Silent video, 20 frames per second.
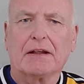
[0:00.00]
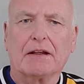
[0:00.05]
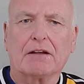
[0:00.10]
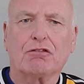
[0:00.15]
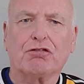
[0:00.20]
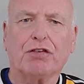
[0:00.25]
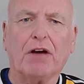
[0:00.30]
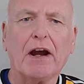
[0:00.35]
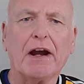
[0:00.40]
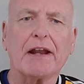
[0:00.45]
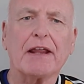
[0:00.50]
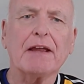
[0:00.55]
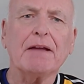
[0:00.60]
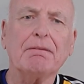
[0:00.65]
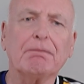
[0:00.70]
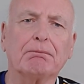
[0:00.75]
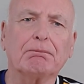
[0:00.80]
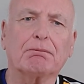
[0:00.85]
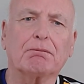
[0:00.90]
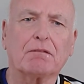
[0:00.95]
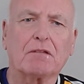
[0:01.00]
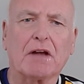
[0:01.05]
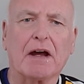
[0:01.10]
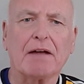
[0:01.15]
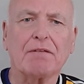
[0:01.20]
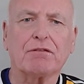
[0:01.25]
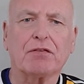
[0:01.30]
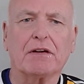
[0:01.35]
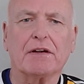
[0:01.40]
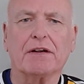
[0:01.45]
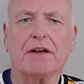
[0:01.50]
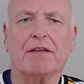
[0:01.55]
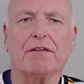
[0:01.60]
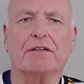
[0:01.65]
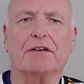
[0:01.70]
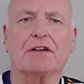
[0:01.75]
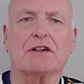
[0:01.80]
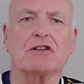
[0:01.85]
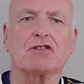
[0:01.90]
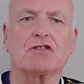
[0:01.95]
It's Friday, time for
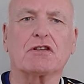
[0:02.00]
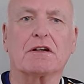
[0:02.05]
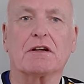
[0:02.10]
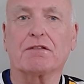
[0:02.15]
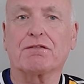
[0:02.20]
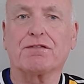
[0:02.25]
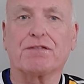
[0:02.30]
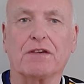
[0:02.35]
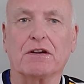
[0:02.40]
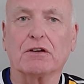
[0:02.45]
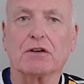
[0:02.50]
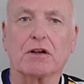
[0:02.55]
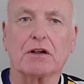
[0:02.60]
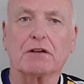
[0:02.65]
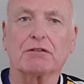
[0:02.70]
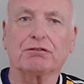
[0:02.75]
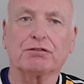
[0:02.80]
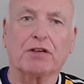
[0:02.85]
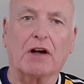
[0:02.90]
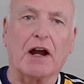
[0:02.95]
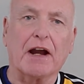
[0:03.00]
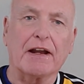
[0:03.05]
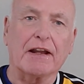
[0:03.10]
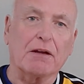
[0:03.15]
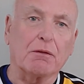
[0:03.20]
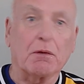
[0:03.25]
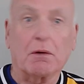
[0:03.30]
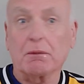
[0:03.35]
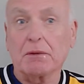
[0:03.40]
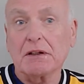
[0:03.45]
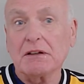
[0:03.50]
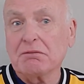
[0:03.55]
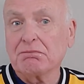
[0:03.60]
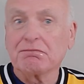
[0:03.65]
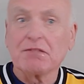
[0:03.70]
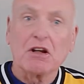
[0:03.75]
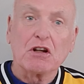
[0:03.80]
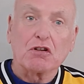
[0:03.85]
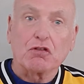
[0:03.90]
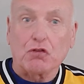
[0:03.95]
another edition of Feel Good Friday, where we
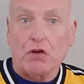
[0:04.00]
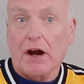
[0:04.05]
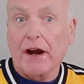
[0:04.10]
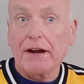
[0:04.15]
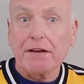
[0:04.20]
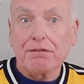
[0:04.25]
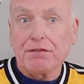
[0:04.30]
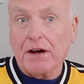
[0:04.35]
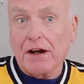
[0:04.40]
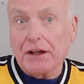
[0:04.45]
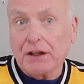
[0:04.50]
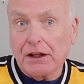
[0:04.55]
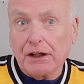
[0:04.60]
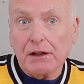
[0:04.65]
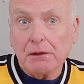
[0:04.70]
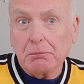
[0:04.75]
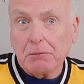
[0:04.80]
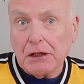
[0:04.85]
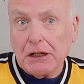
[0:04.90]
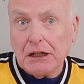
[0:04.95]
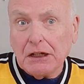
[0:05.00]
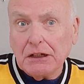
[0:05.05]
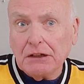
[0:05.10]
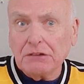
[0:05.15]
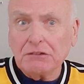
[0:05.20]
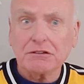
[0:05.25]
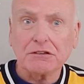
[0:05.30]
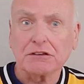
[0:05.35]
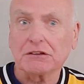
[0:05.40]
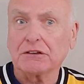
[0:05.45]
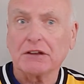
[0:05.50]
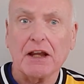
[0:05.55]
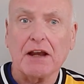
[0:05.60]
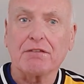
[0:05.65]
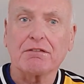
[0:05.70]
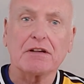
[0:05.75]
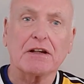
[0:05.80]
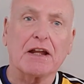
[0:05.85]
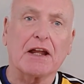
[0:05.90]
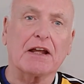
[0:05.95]
try to find little meanings in
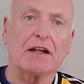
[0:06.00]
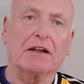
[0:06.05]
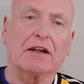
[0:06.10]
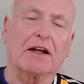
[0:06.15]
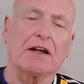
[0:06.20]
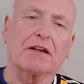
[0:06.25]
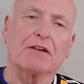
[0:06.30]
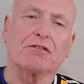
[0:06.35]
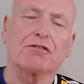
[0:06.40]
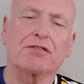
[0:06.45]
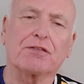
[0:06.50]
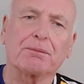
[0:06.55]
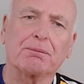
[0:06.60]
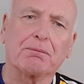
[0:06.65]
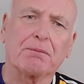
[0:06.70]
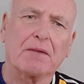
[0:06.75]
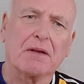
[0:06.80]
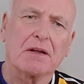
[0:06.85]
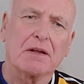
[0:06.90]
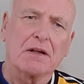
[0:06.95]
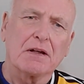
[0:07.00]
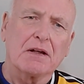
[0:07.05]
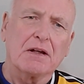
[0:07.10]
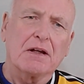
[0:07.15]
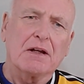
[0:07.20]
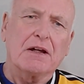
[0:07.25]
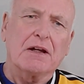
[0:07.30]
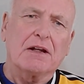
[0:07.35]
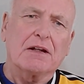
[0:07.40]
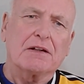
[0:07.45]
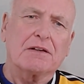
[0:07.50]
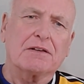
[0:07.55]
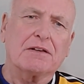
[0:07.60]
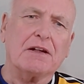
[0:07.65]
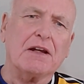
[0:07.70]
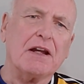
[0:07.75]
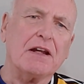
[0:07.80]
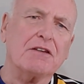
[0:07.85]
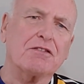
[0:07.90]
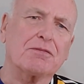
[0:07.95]
everyday life.
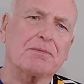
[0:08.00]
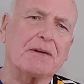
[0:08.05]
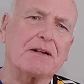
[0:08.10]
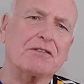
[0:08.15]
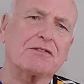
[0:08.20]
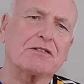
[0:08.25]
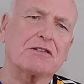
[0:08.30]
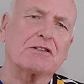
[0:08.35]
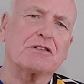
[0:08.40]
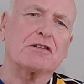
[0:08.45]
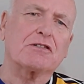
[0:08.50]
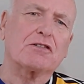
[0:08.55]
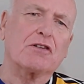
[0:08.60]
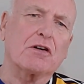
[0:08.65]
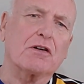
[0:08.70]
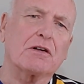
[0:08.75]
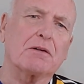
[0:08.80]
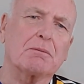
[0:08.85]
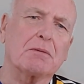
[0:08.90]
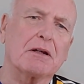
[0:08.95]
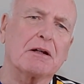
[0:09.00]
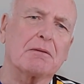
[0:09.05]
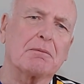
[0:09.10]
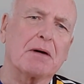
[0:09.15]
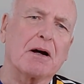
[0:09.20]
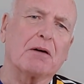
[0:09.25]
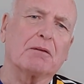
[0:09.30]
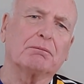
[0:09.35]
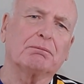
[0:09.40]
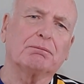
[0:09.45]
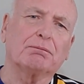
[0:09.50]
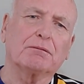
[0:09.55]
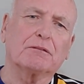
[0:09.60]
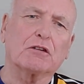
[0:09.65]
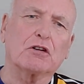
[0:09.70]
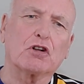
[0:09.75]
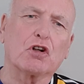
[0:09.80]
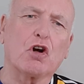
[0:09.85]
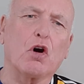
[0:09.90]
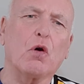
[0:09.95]
Today's message is going to be about
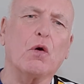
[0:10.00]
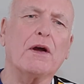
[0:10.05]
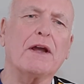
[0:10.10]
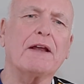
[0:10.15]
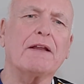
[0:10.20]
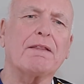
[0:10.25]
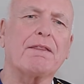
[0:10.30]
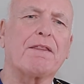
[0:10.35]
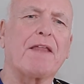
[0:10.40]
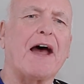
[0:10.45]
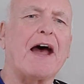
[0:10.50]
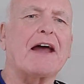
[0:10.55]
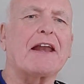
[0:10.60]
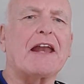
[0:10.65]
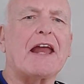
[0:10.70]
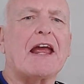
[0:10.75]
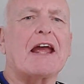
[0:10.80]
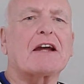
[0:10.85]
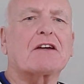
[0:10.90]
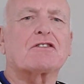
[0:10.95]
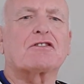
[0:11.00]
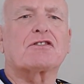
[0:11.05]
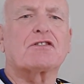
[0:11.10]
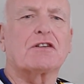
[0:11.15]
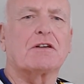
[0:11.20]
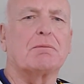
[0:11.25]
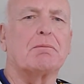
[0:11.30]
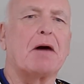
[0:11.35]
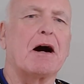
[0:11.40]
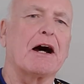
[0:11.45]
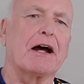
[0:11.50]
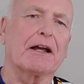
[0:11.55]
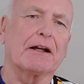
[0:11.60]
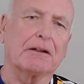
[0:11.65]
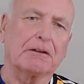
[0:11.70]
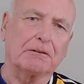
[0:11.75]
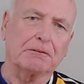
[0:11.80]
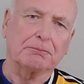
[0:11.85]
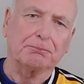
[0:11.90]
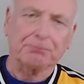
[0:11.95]
going that extra
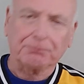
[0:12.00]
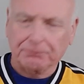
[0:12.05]
mile.